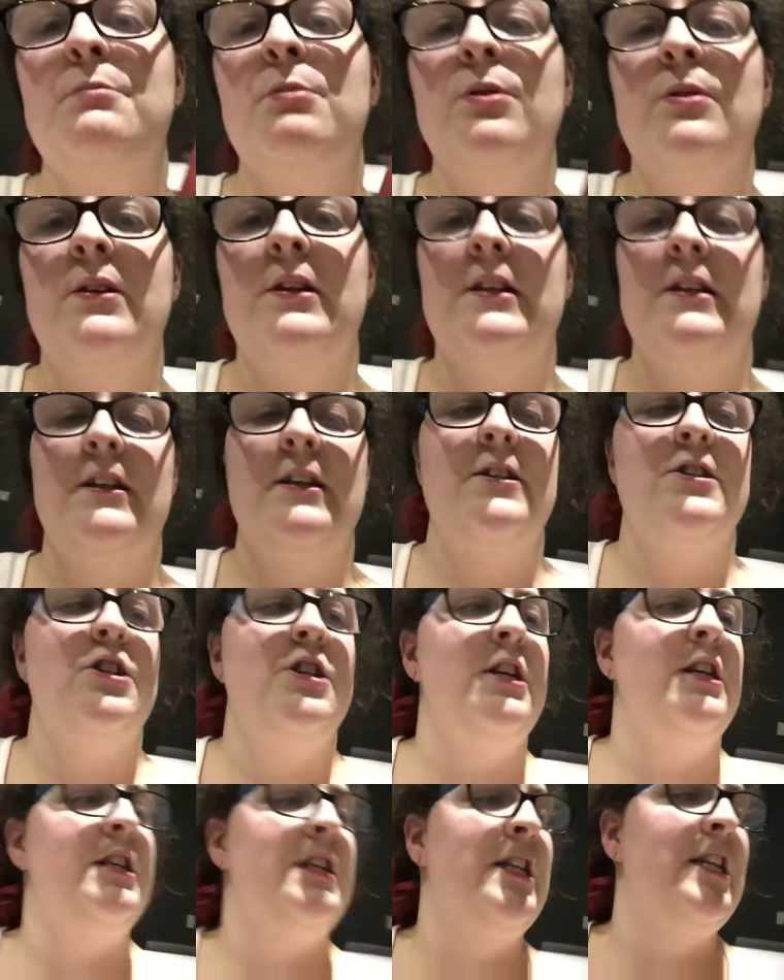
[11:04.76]
books that
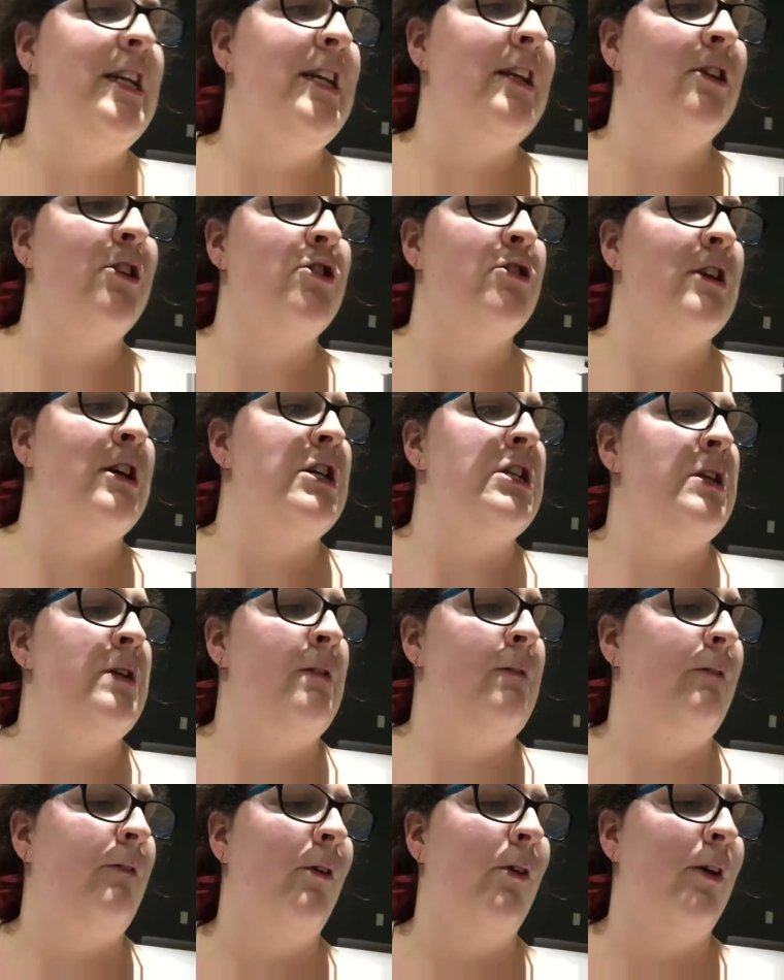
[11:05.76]
she did the
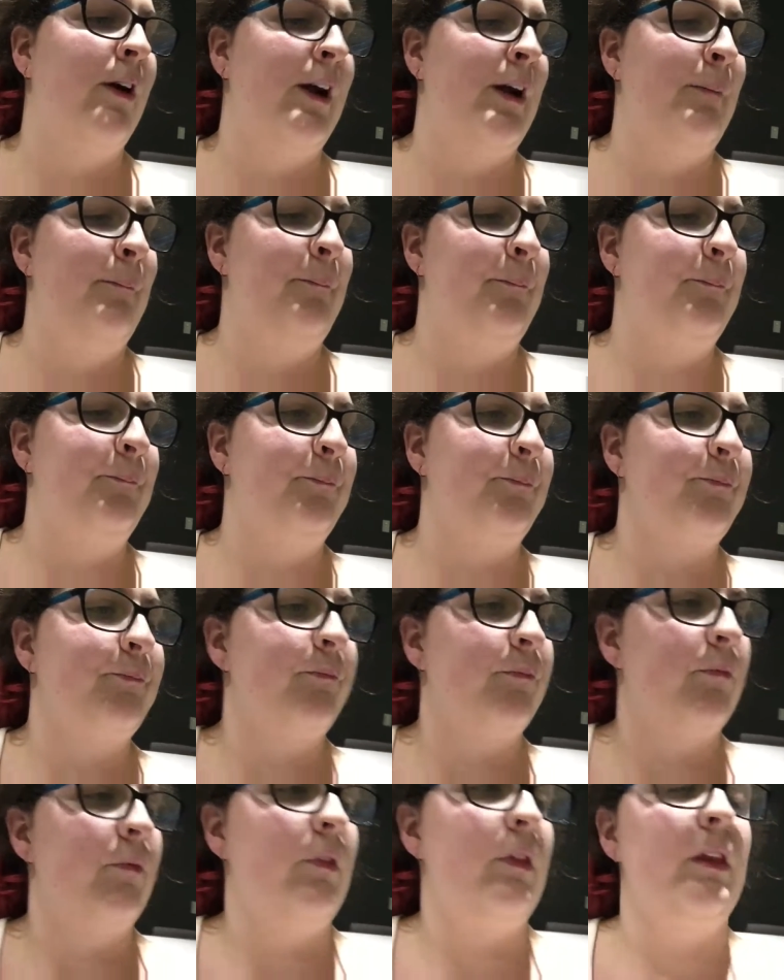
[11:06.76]
illustration for it,
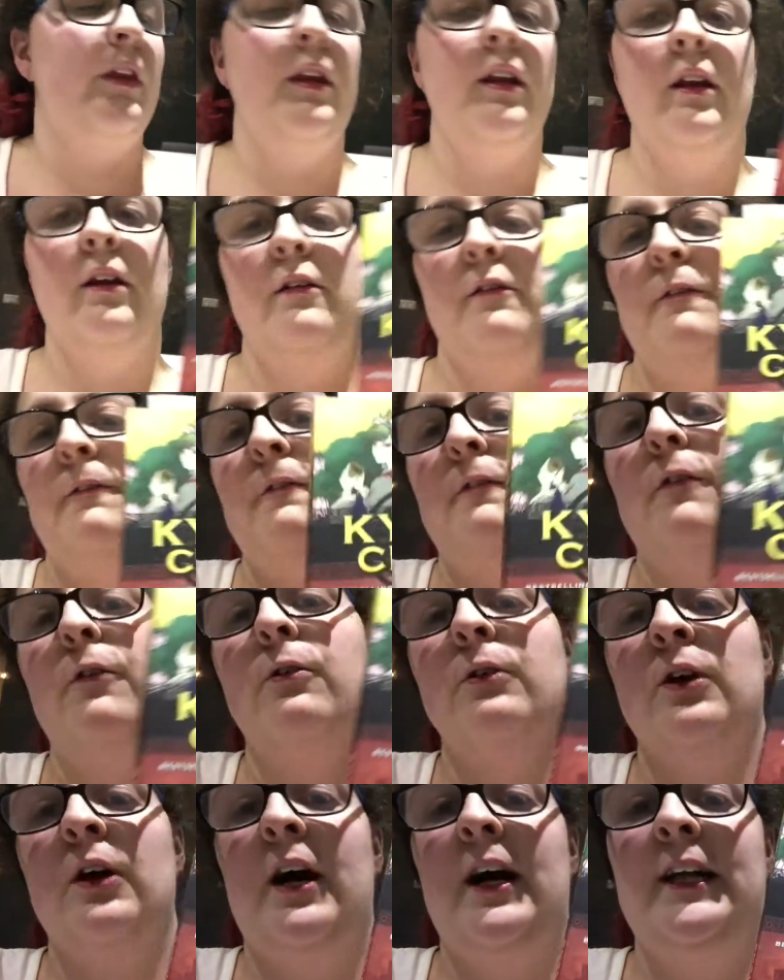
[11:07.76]

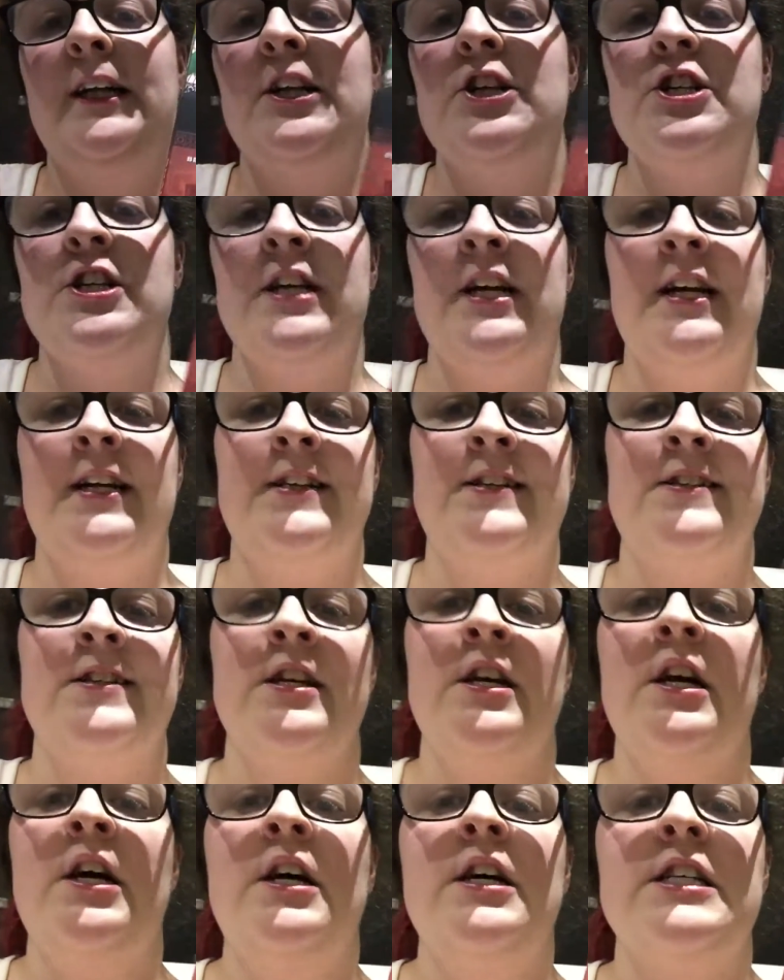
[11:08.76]
for Kylie
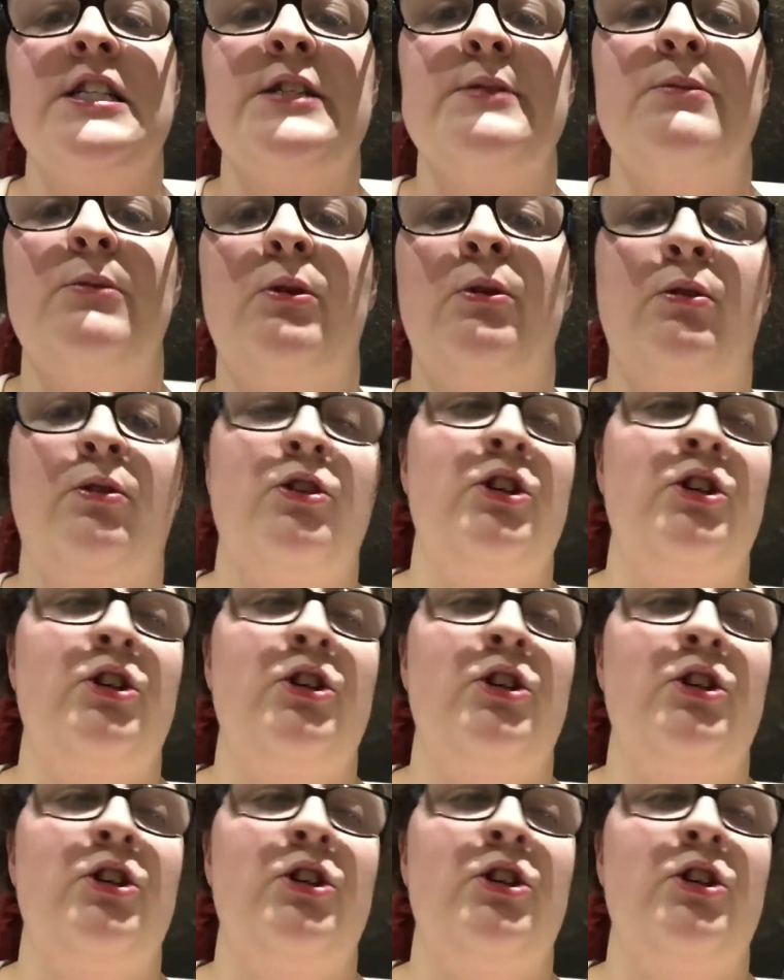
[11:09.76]
Chan's Small